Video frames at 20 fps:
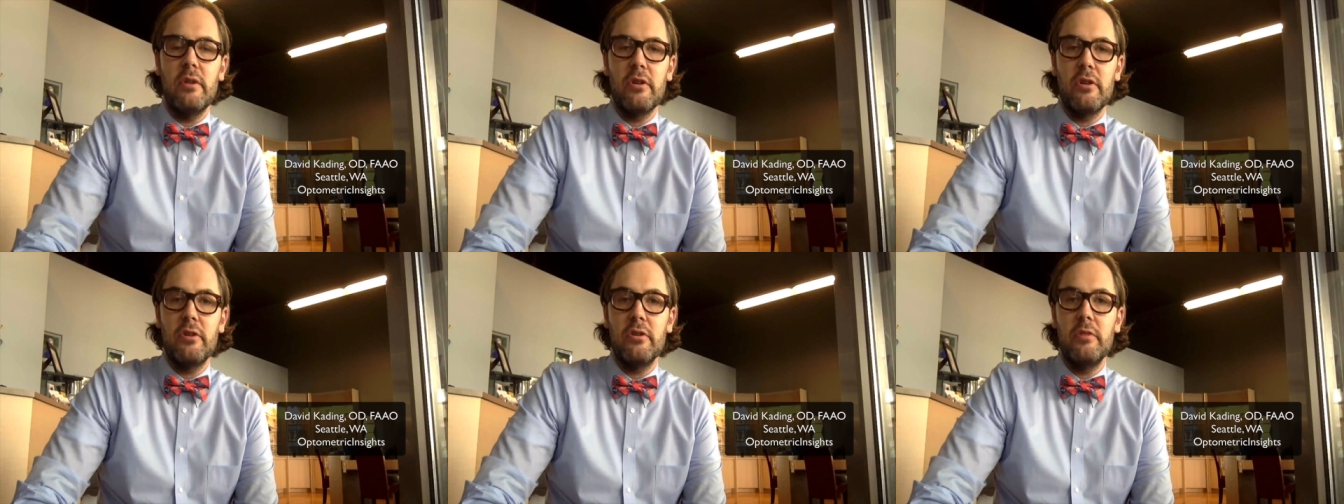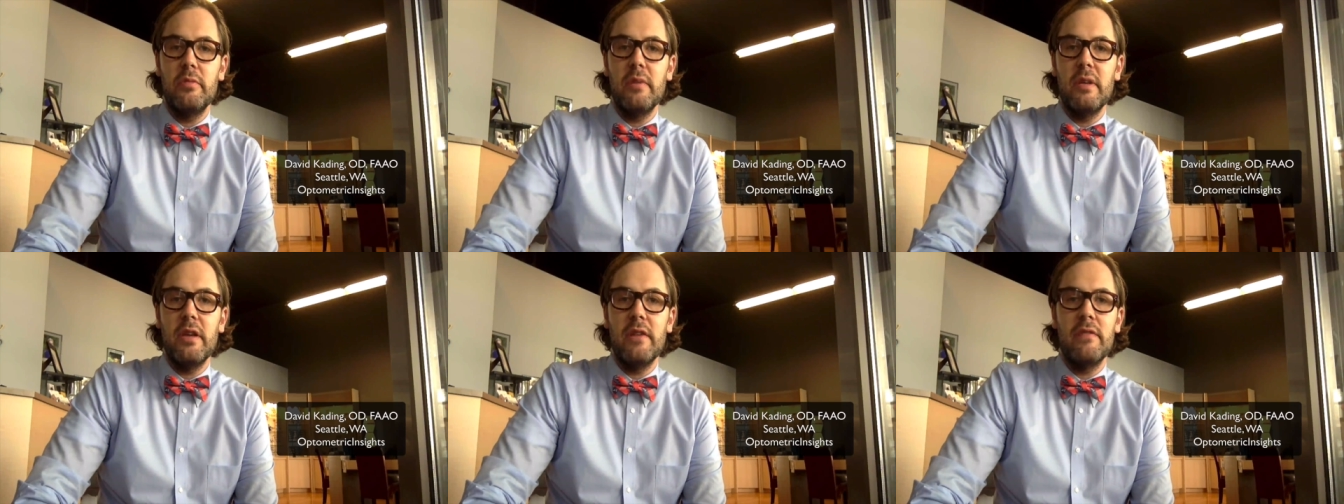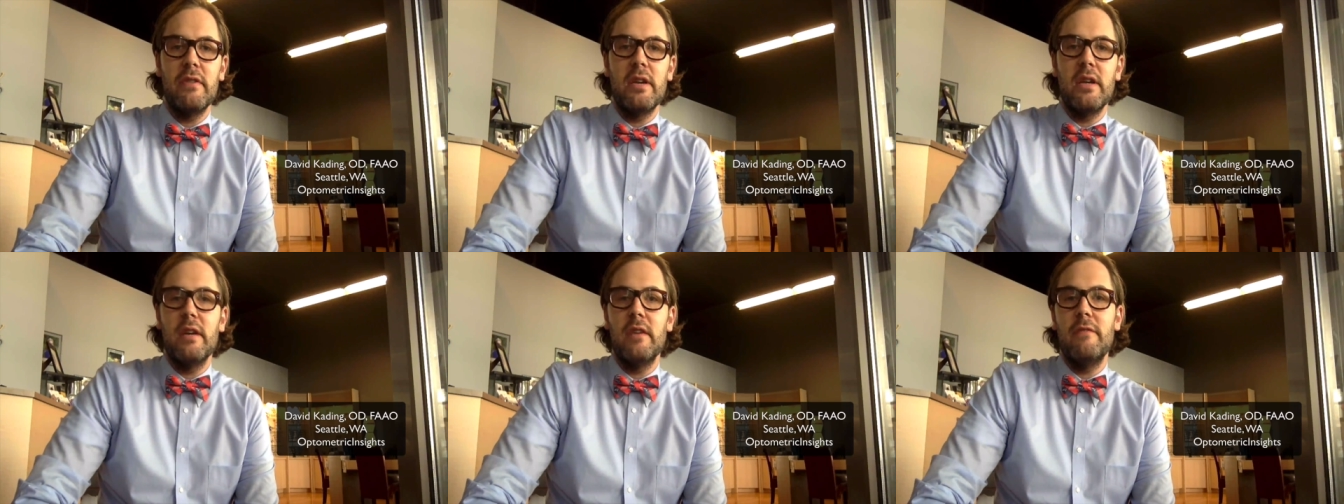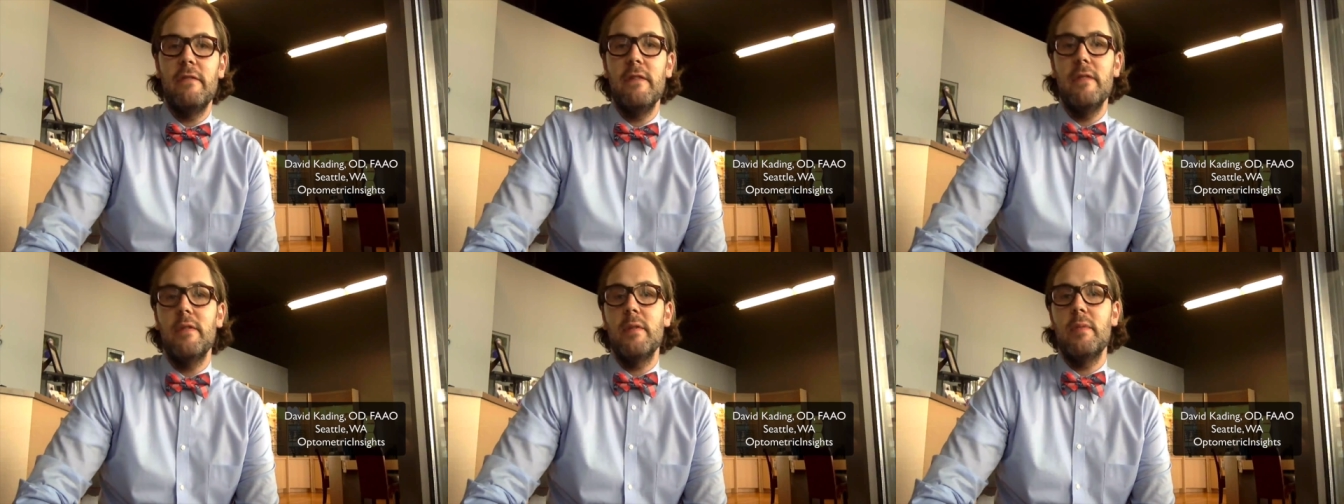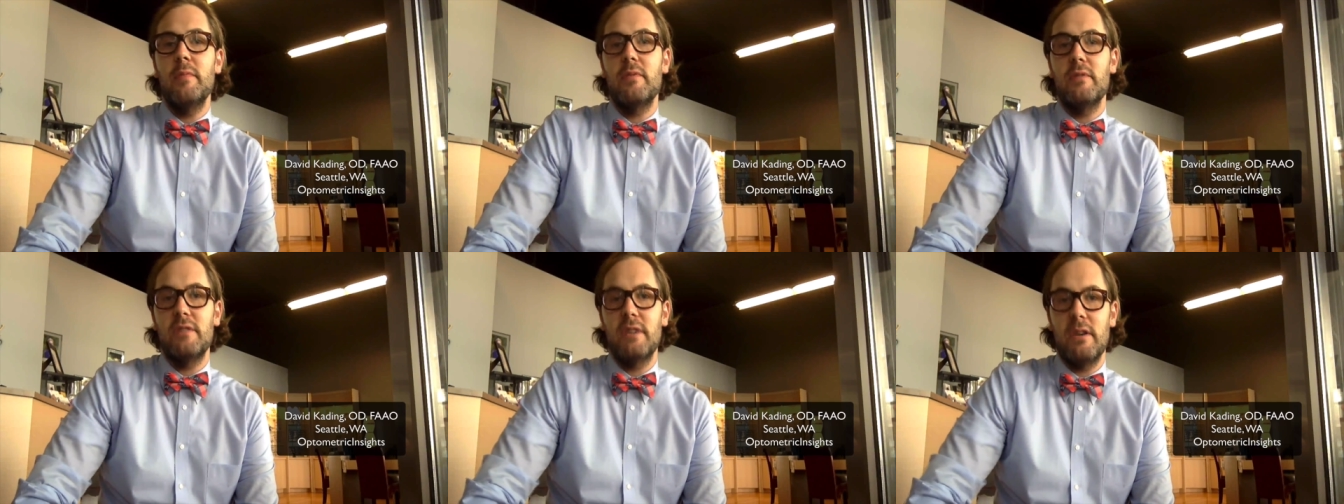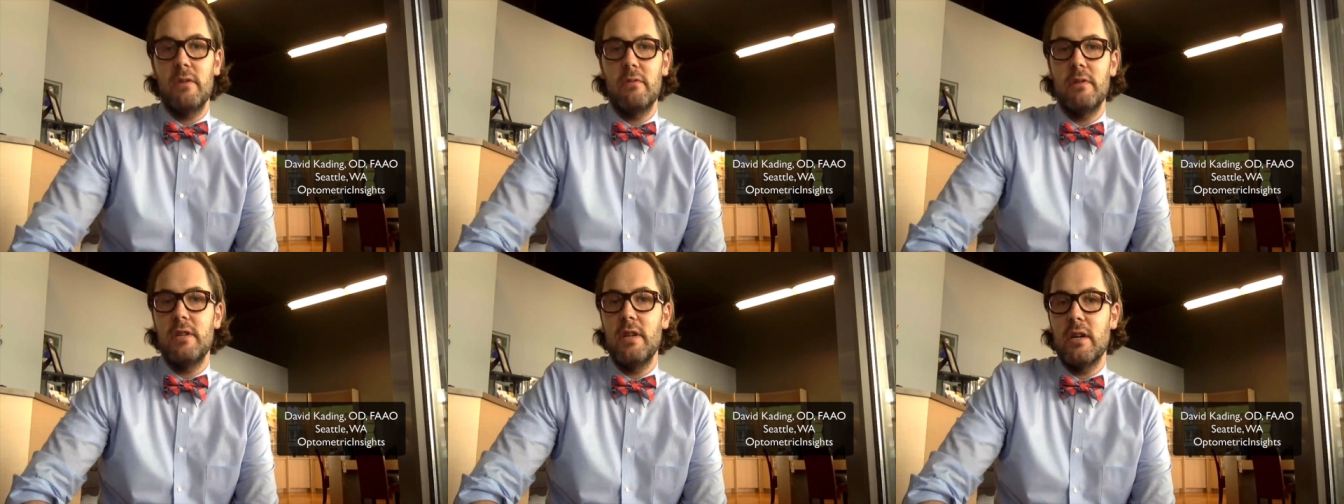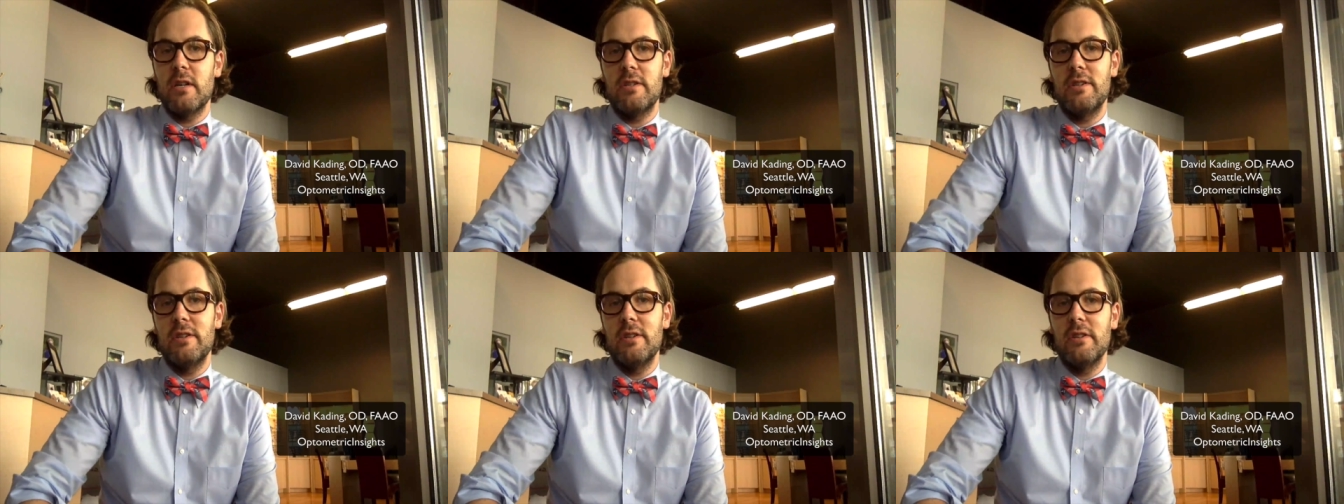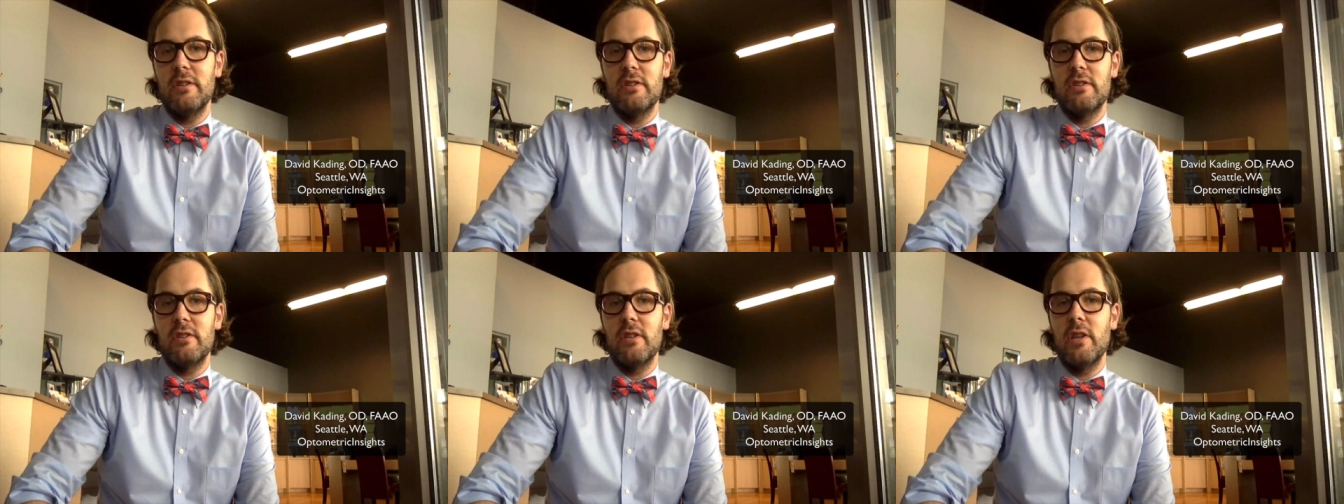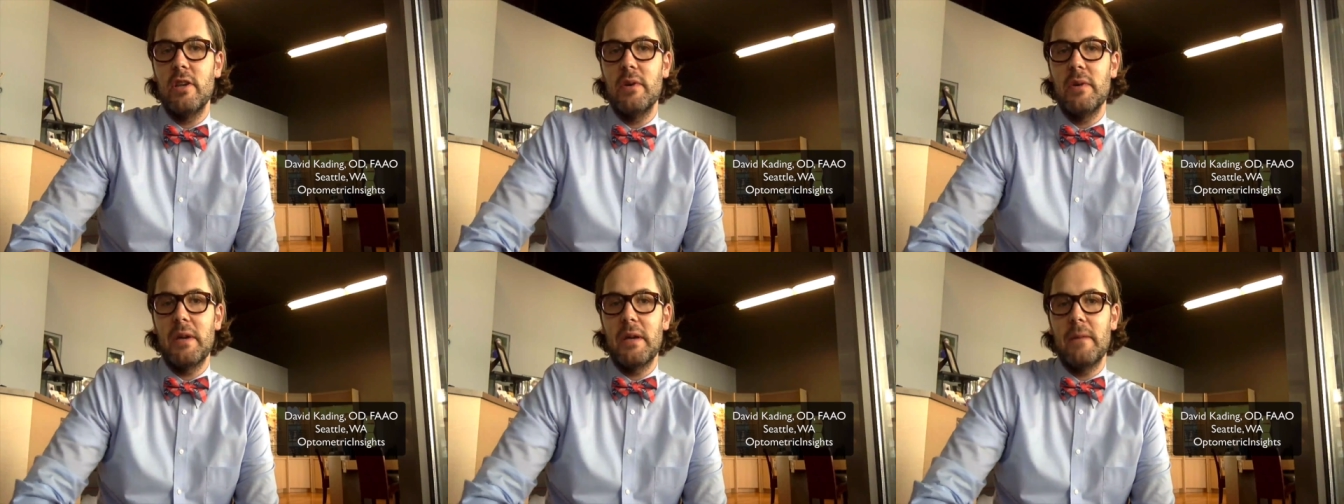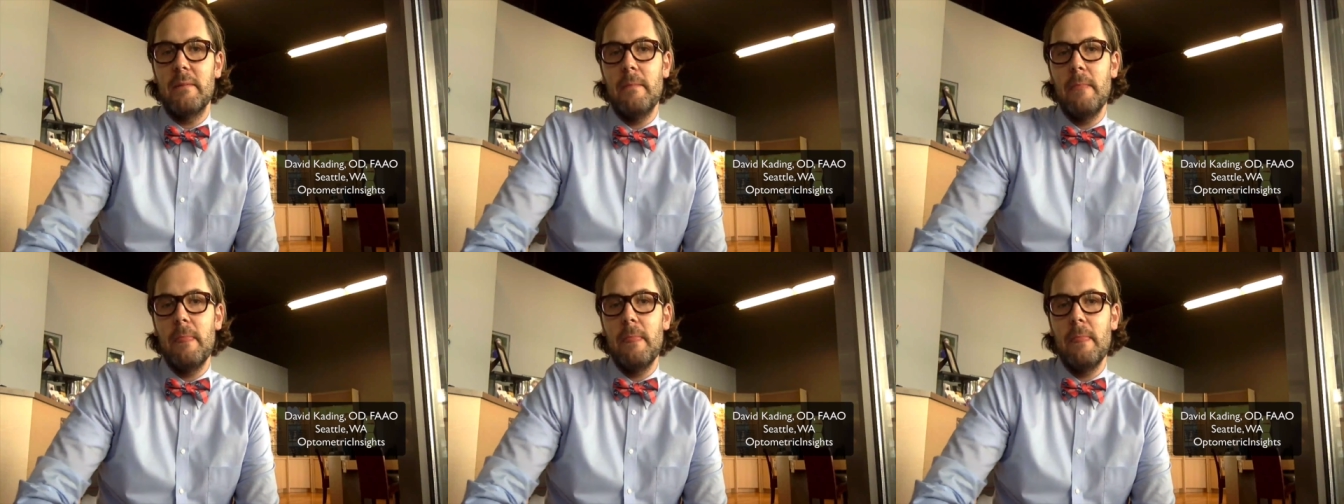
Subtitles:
there could be even a 50% reduction in slowing.